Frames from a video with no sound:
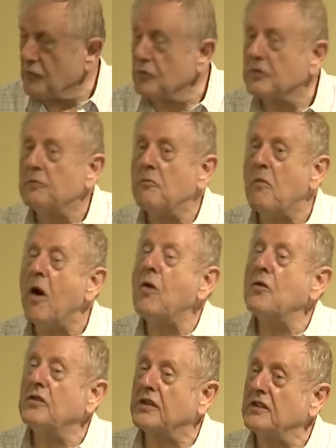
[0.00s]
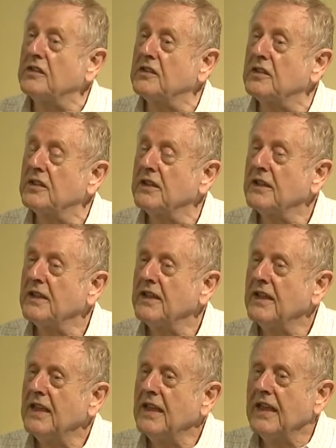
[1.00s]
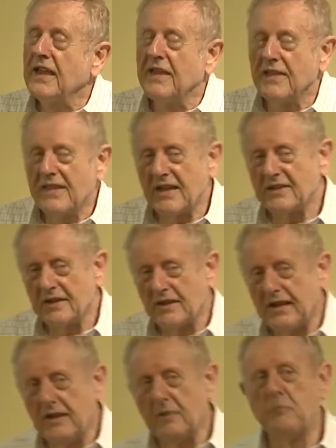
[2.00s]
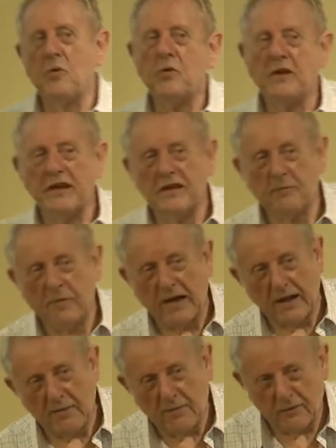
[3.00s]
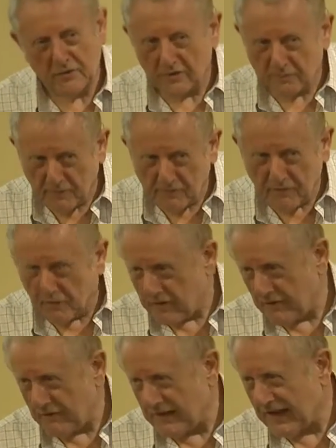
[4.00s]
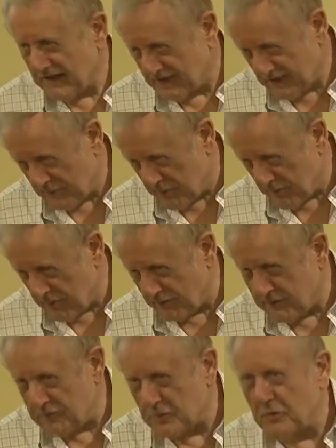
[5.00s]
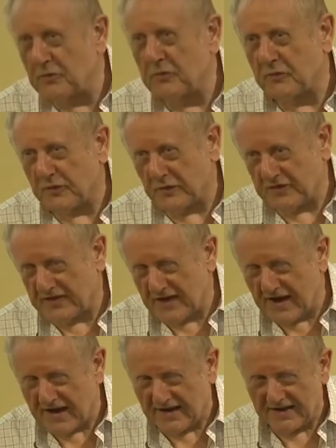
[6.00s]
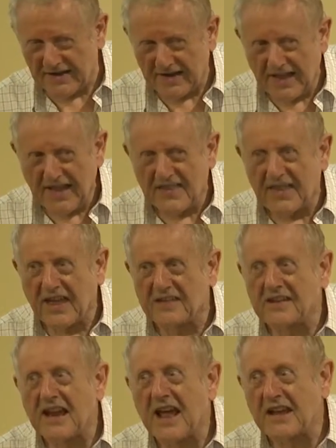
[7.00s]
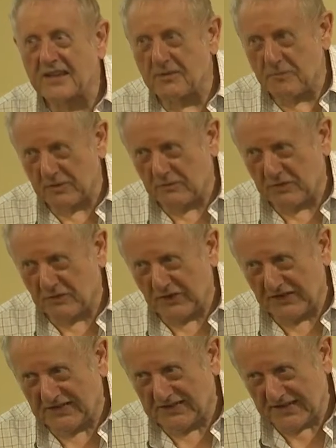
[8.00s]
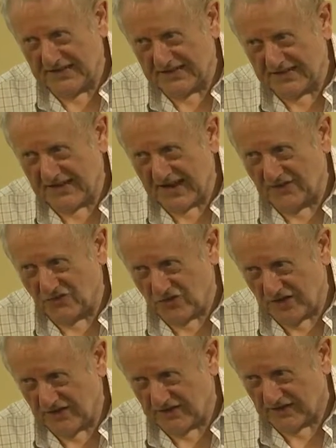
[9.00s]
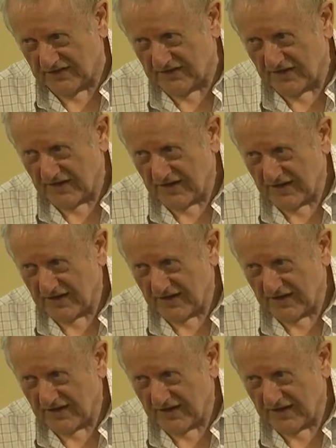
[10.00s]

good. Moses, there's a little book in the Bible just Jude. before Revelation, the book of Jude, verse 9. There's an argument between Satan and Jesus